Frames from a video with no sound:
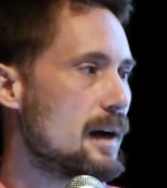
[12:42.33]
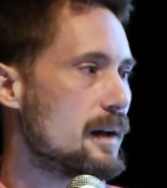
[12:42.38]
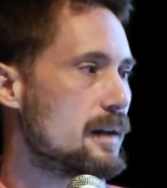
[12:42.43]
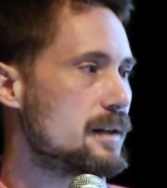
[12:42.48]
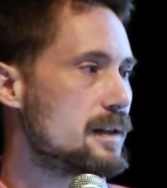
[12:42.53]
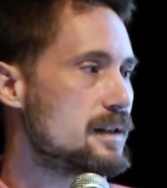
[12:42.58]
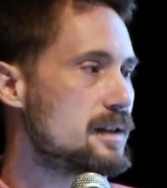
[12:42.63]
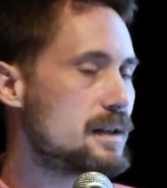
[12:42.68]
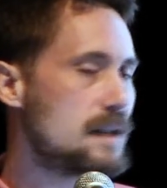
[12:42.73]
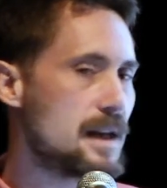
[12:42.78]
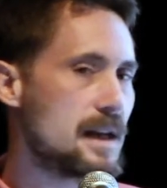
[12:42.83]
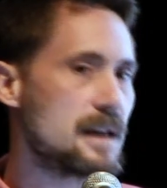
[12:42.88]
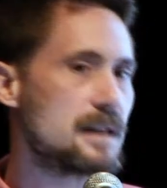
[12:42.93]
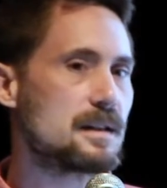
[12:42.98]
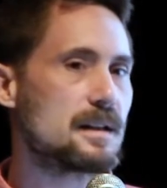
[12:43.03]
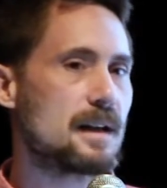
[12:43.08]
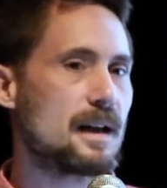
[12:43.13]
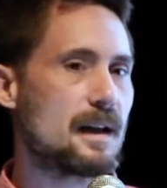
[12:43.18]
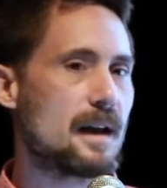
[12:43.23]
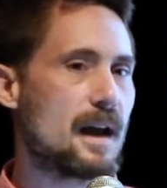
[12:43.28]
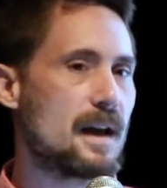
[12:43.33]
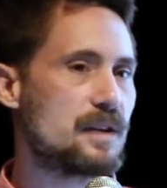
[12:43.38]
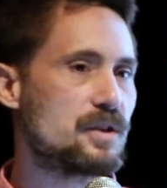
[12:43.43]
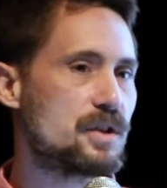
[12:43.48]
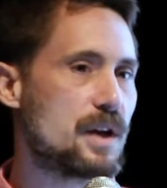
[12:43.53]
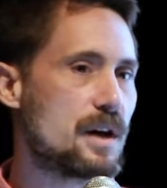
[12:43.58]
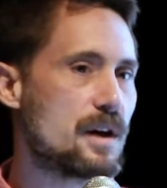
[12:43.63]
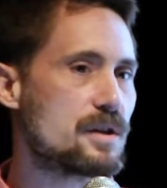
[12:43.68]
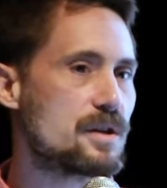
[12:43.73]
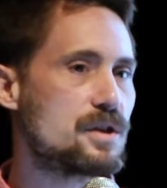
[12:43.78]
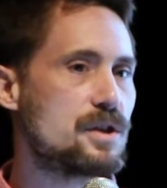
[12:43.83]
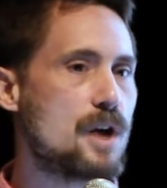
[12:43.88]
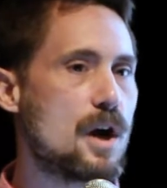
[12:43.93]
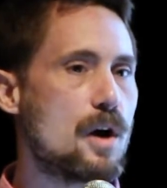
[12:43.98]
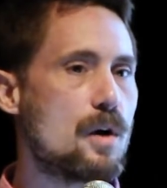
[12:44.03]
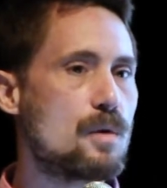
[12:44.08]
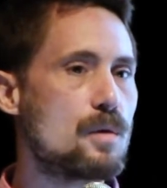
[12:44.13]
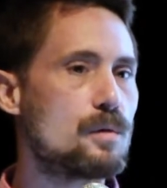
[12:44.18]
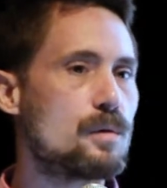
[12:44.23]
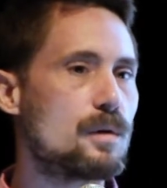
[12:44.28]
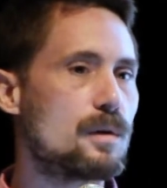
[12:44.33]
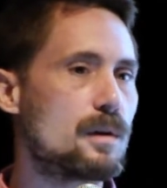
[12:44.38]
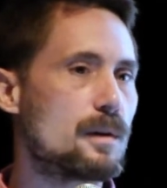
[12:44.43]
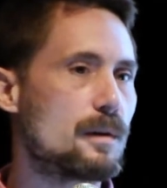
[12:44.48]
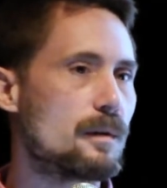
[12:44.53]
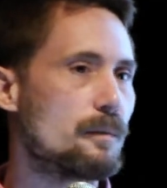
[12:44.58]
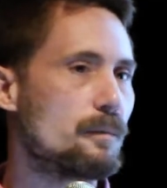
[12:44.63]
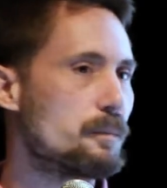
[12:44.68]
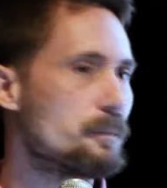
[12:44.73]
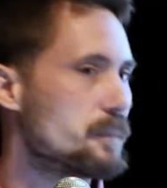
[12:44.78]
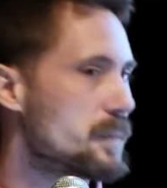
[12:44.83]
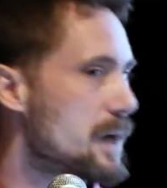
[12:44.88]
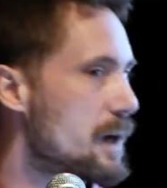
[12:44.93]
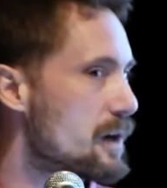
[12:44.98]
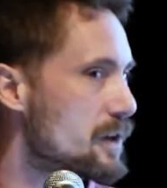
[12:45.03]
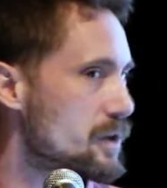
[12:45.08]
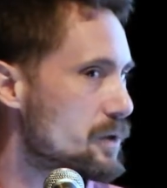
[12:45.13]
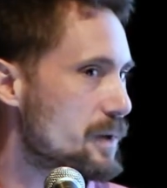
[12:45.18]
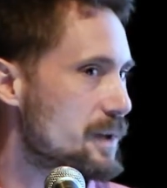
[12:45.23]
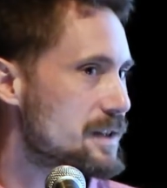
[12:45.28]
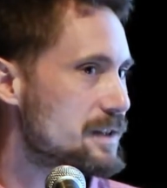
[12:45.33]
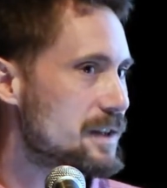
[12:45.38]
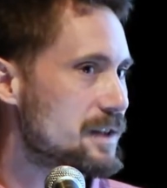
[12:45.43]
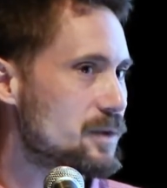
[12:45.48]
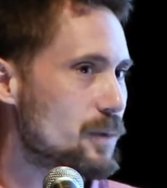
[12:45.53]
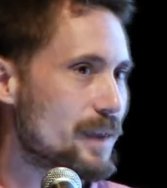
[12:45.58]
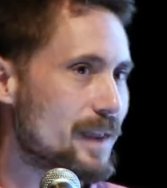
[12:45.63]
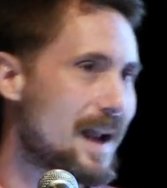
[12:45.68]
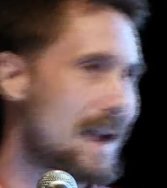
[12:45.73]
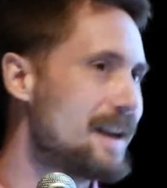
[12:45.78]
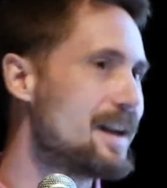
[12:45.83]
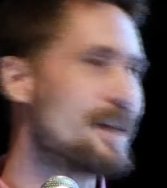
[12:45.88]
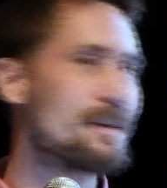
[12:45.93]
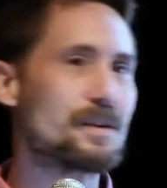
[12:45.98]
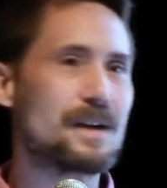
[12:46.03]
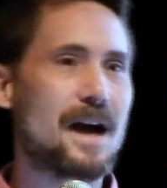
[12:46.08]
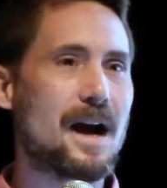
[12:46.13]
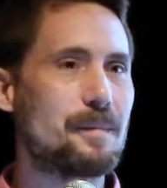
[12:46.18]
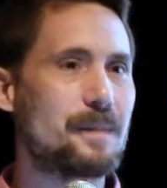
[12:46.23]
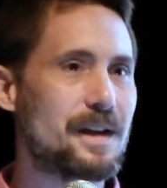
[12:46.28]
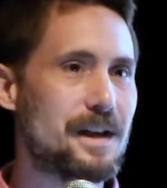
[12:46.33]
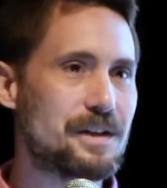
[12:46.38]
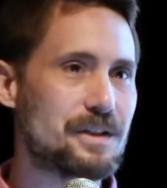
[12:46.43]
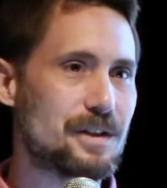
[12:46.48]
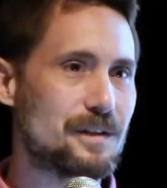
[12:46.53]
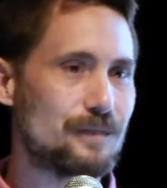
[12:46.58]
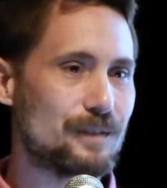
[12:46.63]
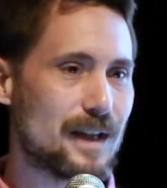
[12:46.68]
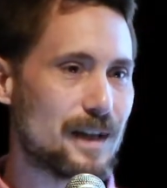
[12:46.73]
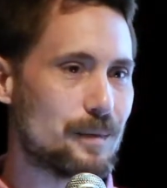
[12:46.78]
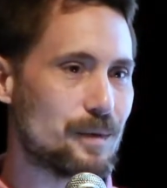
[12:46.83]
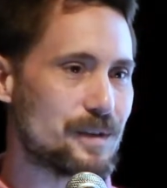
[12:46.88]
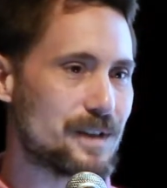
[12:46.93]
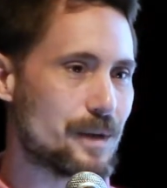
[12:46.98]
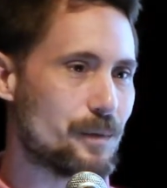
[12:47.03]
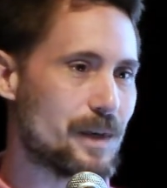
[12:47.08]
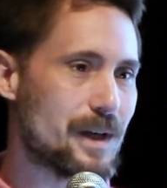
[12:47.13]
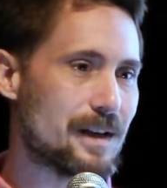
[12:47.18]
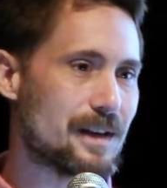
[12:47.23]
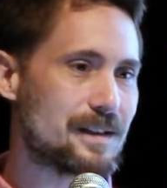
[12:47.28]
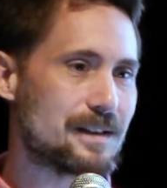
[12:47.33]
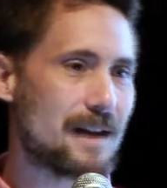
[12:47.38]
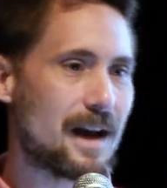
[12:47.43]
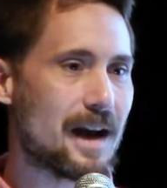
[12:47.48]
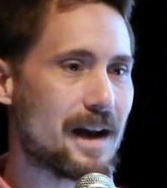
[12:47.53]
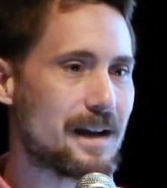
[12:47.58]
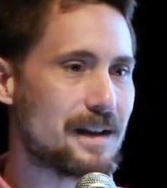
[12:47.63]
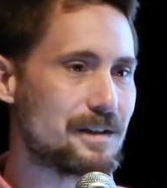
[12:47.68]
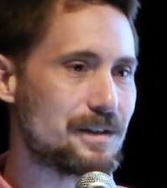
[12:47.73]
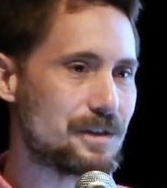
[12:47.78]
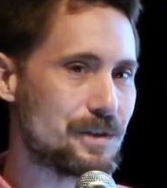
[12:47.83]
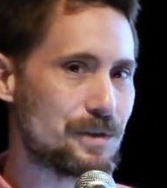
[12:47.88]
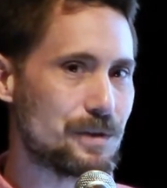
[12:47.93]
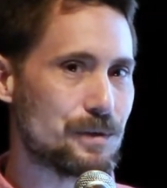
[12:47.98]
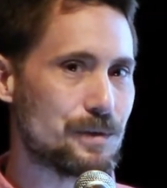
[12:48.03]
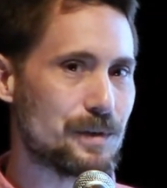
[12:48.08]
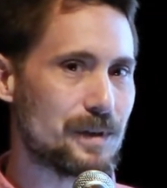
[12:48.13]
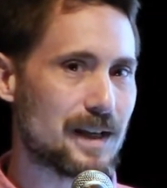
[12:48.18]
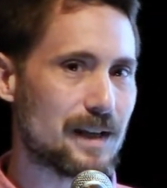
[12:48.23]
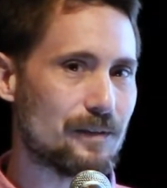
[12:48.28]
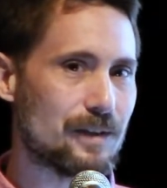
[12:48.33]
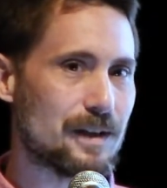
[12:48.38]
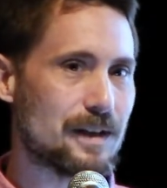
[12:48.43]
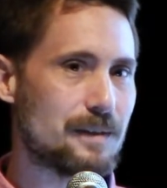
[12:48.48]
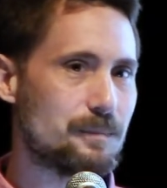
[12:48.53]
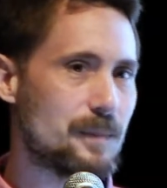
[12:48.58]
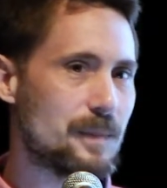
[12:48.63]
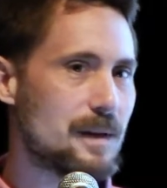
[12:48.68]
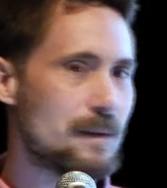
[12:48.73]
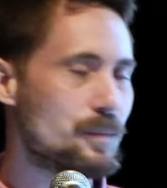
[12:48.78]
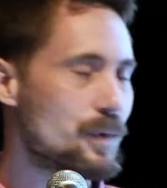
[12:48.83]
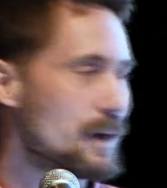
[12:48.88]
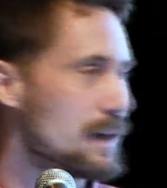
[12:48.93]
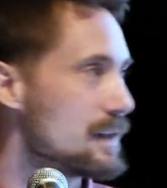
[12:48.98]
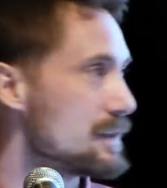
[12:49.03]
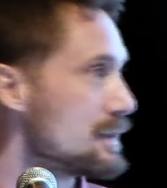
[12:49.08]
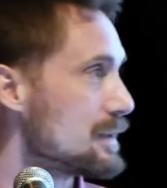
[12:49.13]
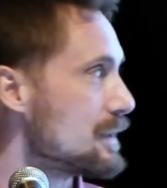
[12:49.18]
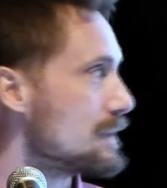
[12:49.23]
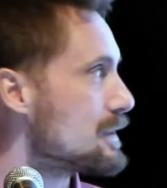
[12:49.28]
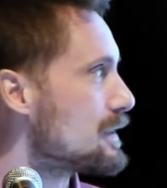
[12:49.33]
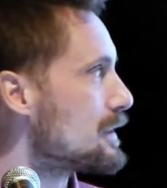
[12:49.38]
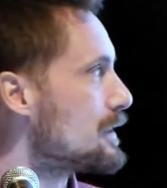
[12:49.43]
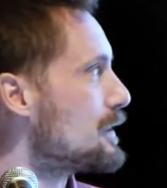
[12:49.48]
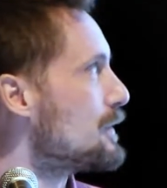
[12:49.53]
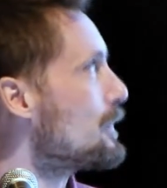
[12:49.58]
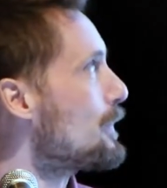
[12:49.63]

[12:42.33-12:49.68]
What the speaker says: distinct, and shares no characteristics with any other combination of labels that we could assign to a given input instance.